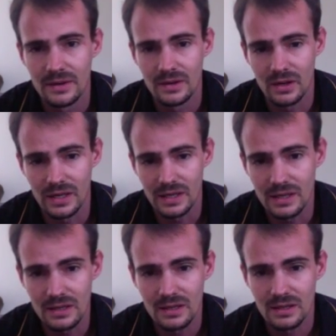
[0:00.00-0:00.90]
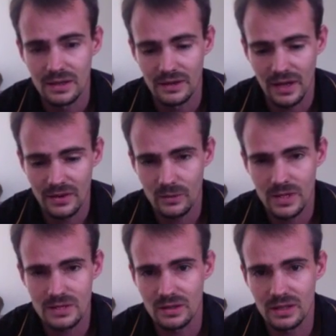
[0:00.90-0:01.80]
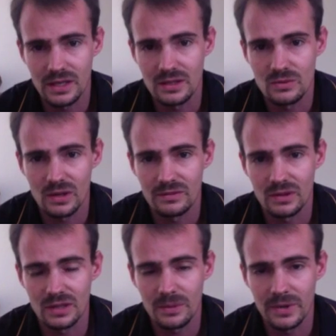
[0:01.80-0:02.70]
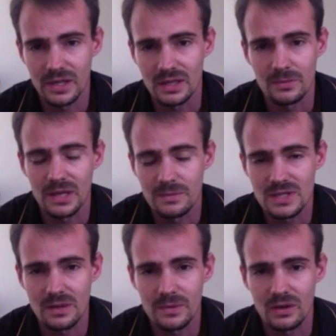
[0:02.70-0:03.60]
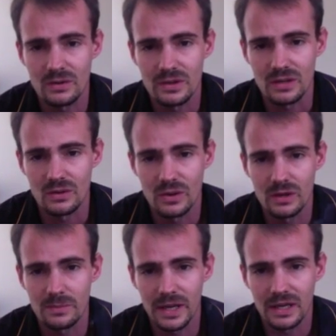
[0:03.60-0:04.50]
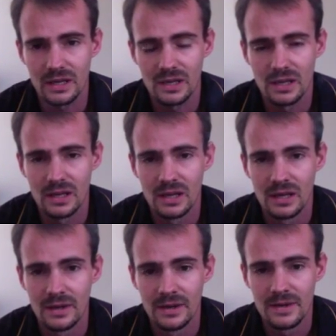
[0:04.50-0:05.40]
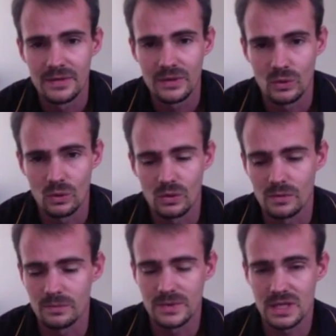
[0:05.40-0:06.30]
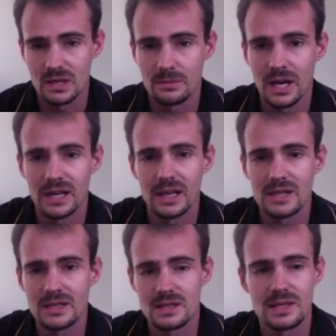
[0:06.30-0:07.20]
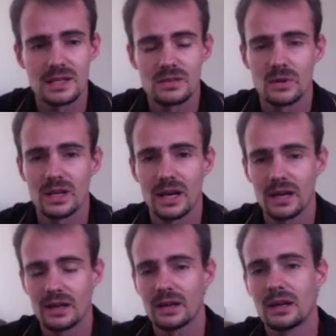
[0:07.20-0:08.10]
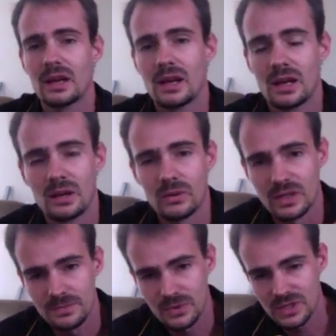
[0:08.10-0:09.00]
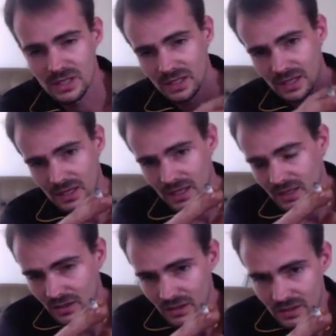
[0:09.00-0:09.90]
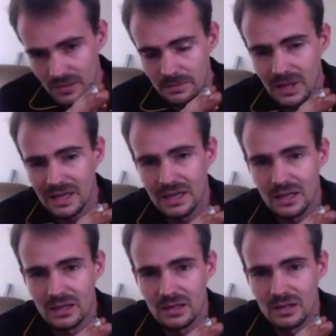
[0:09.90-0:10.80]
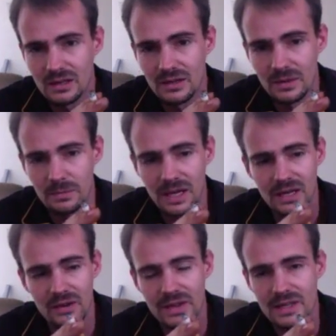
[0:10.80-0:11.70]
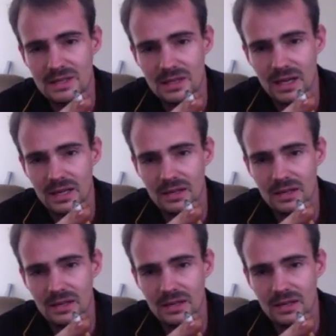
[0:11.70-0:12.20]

going in, and the other one's not getting 12 volt coming out, there might be something wrong with the coil pack. Or, see, in my case, the center one, when I was pushing the connector on the plug on the inside,